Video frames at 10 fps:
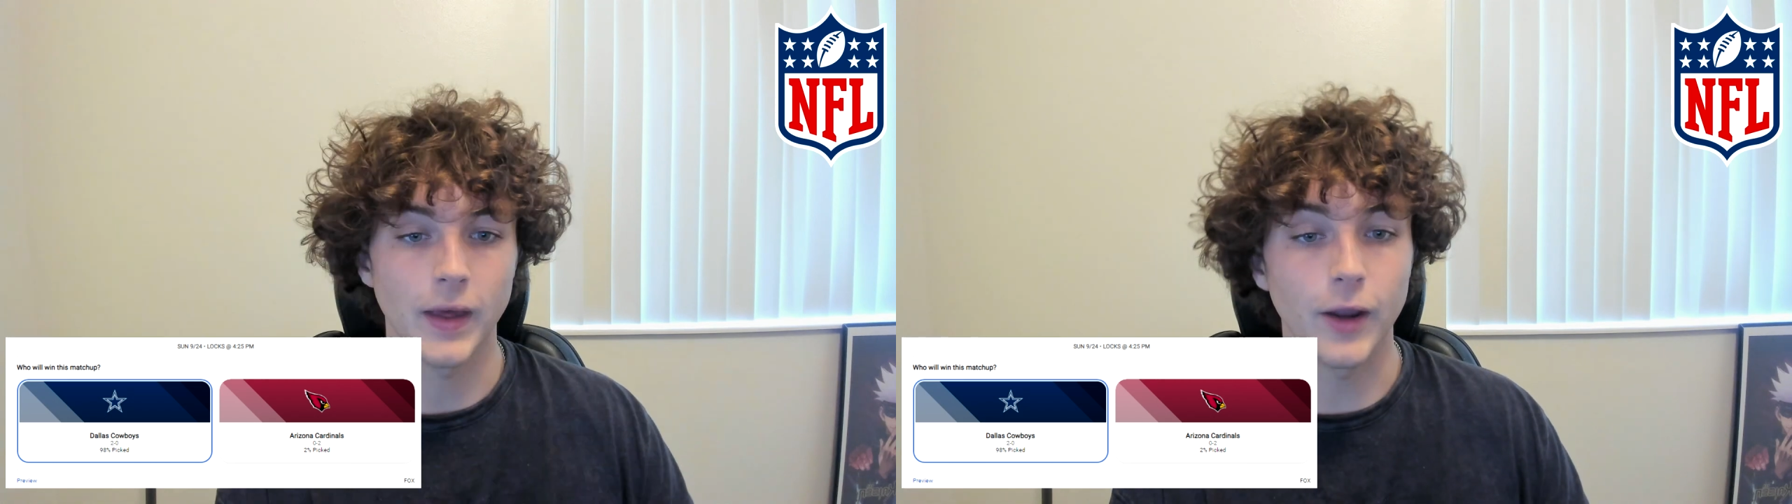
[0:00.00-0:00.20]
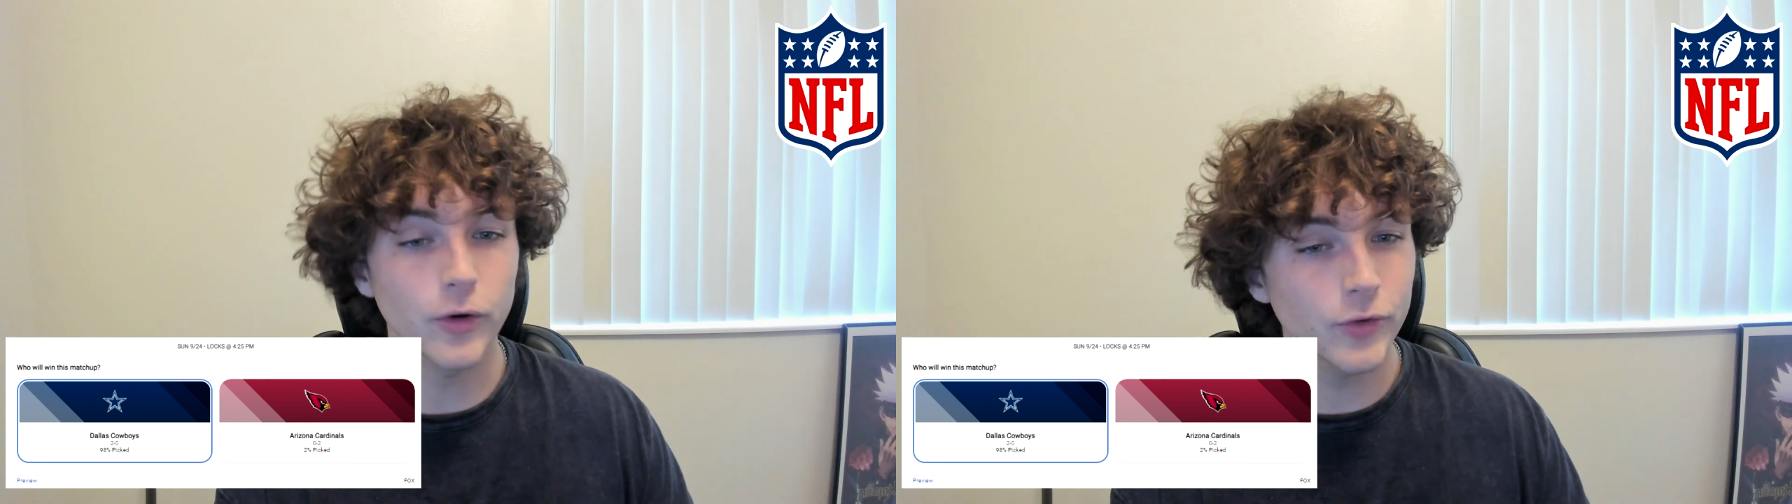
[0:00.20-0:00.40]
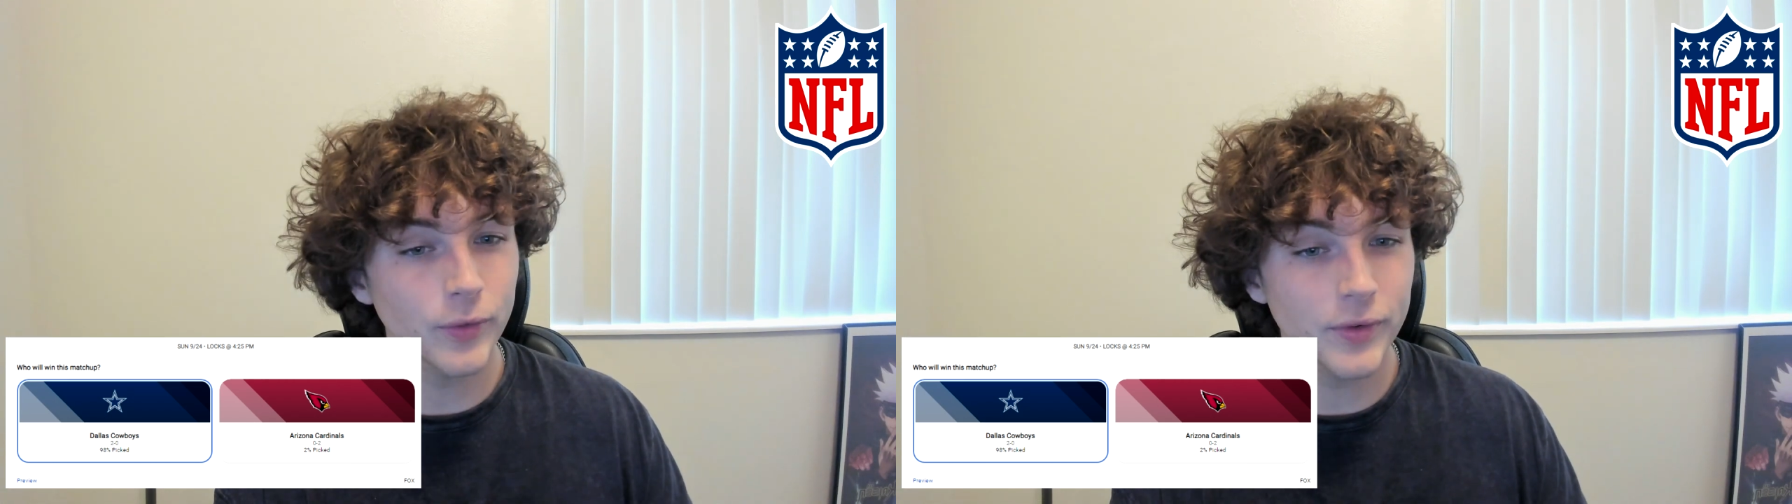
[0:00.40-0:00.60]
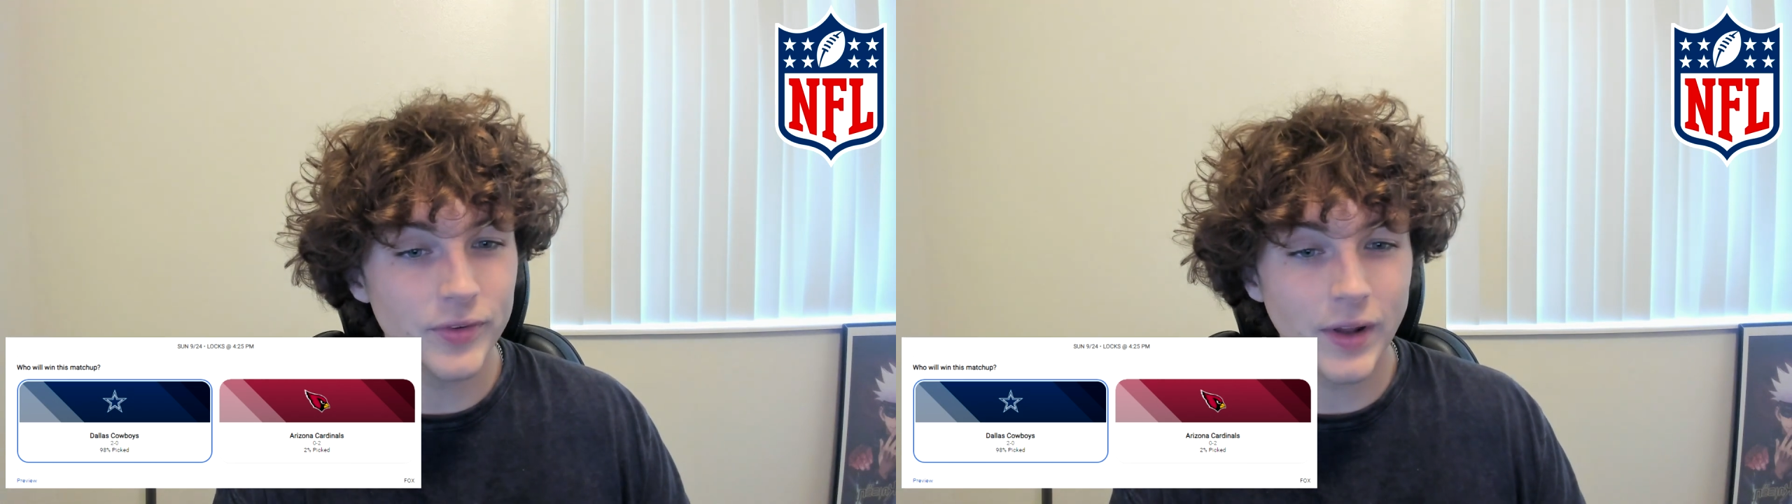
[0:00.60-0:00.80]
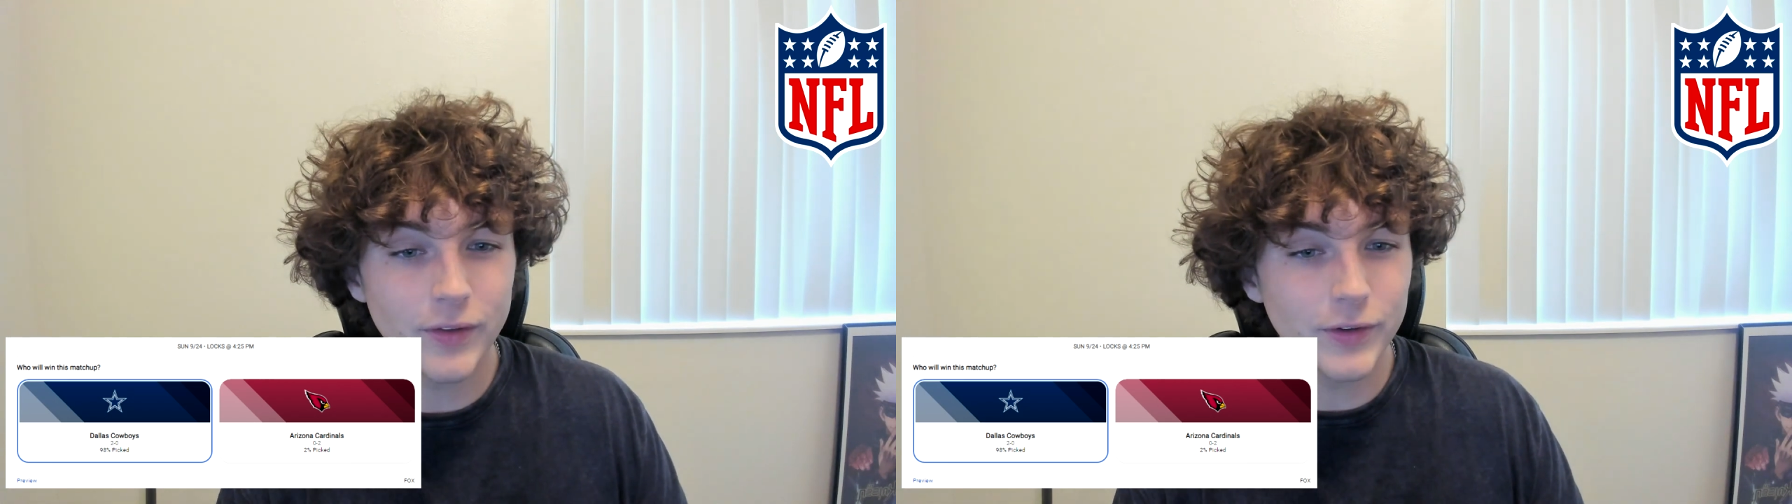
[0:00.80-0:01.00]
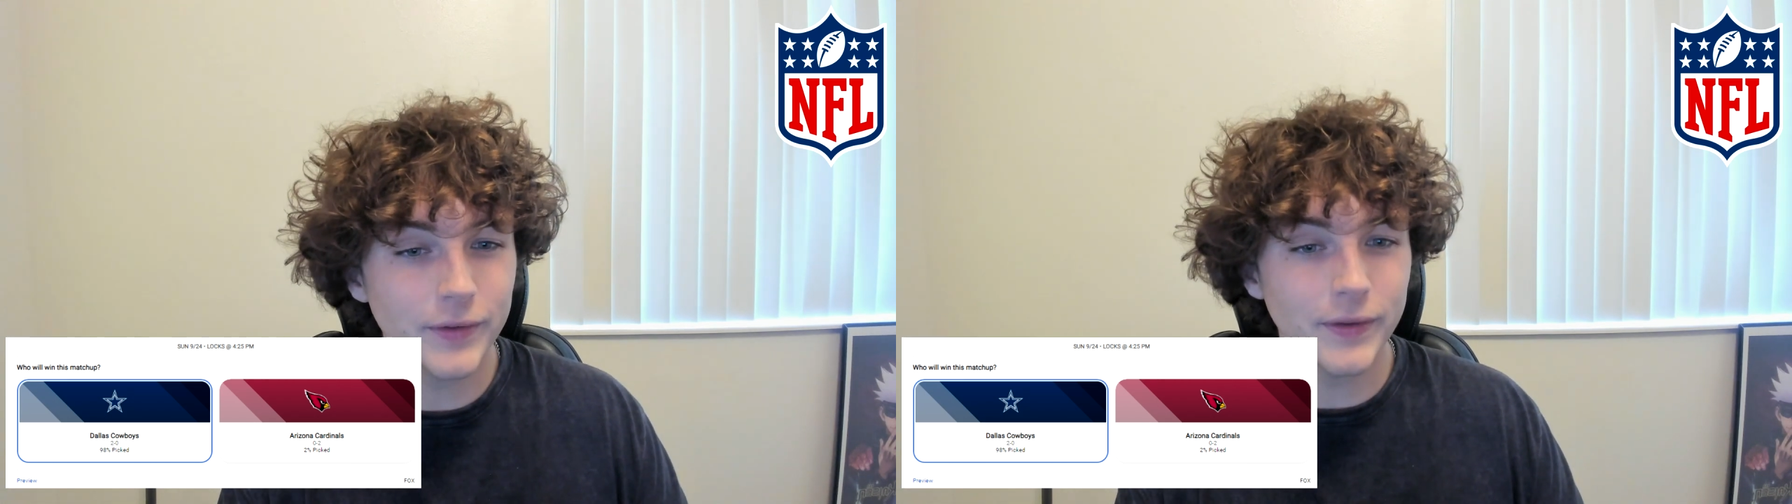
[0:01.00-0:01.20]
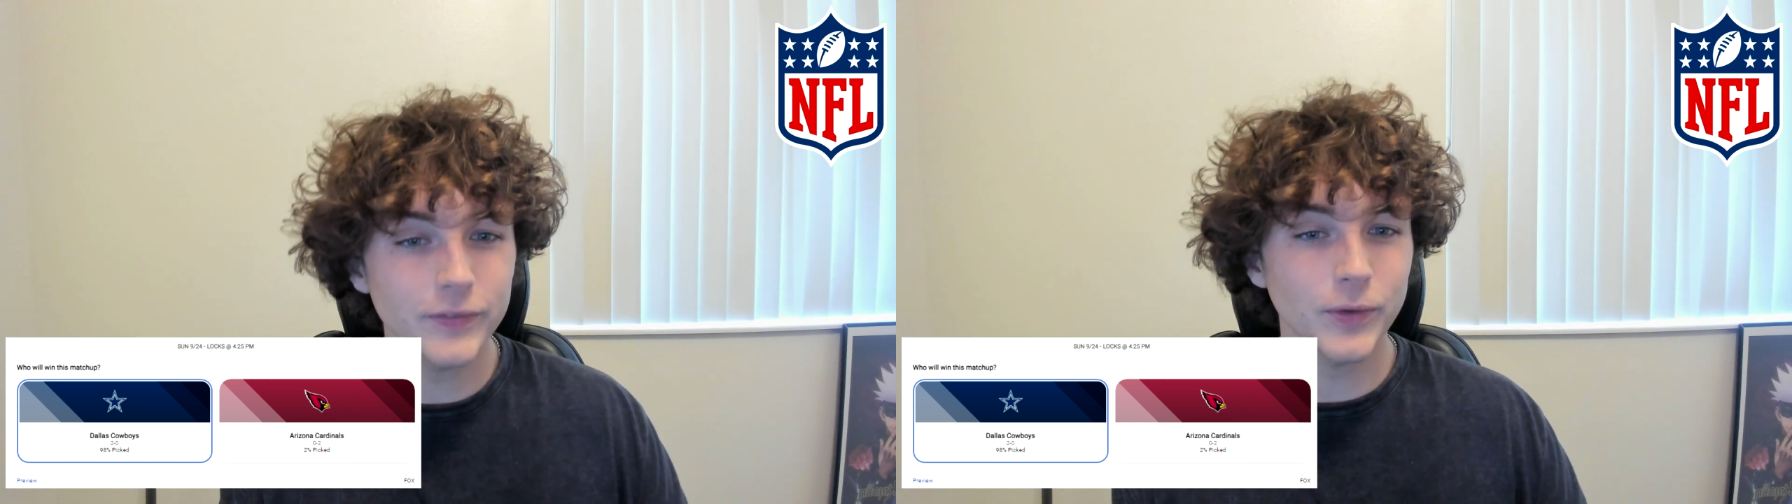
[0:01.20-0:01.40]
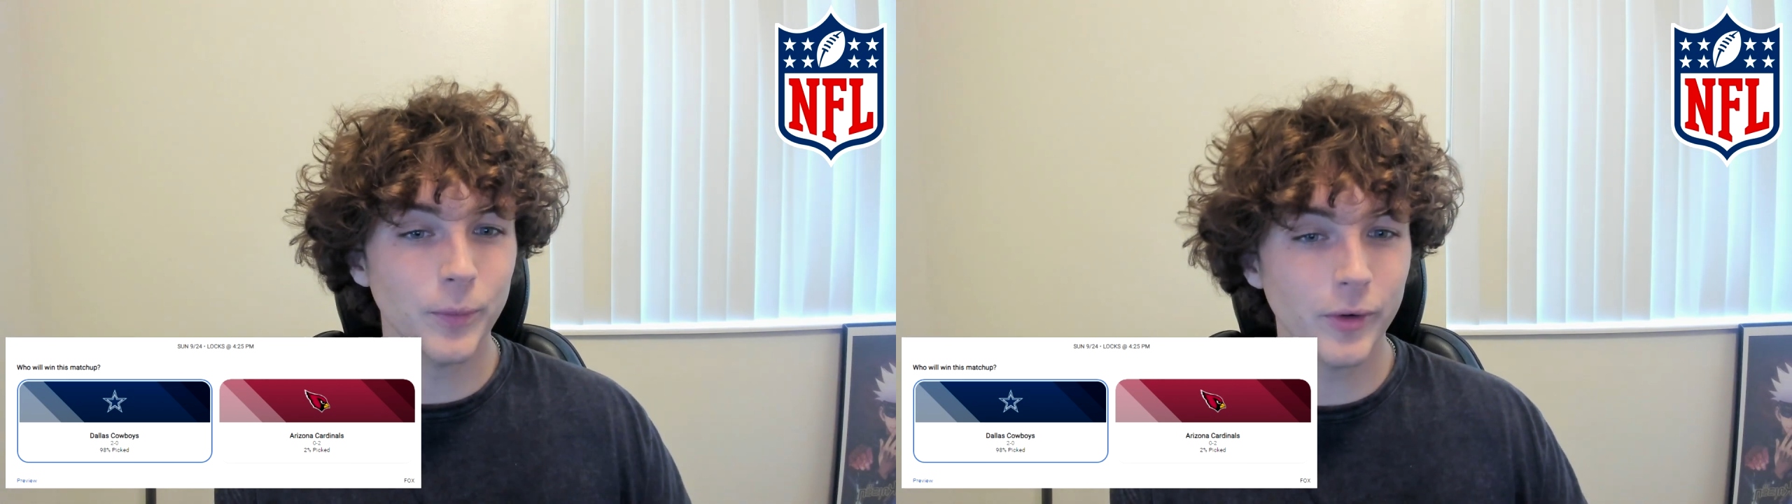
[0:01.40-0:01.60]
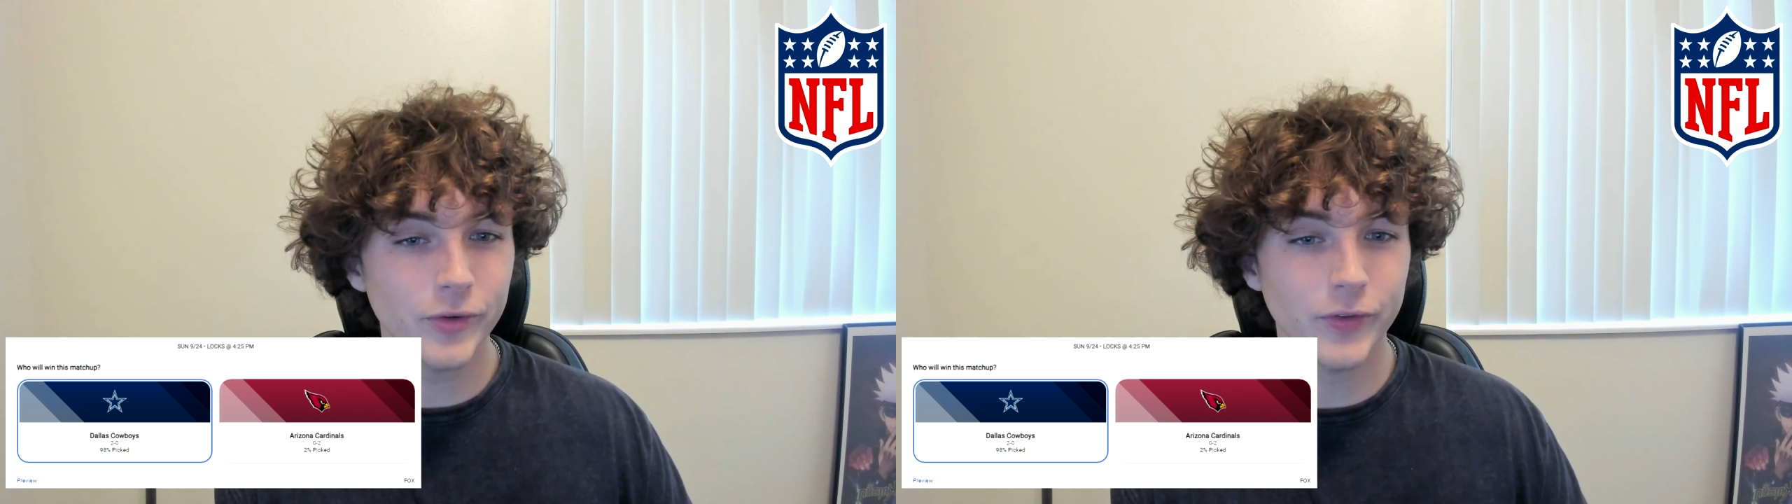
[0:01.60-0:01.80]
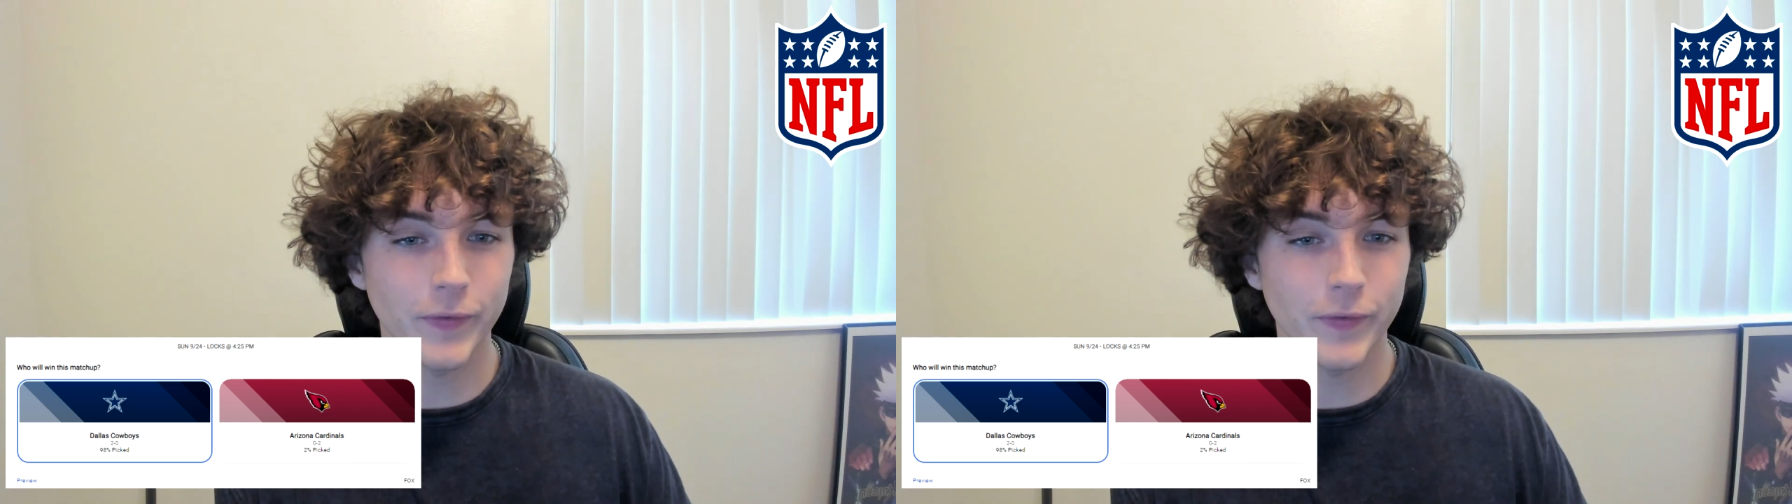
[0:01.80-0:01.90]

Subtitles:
Arizona's not looking like the worst though.